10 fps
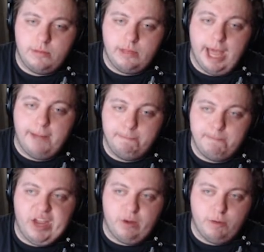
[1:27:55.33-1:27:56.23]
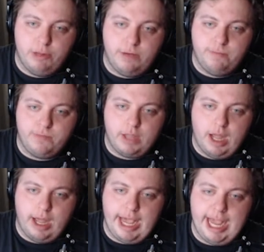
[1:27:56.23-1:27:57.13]
Yeah, I agree with you.
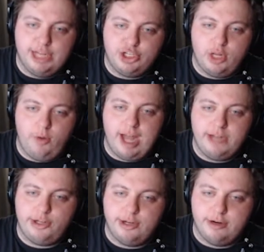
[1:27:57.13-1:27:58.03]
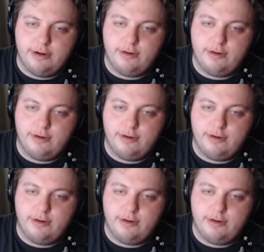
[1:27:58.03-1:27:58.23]
Angelo Hunter.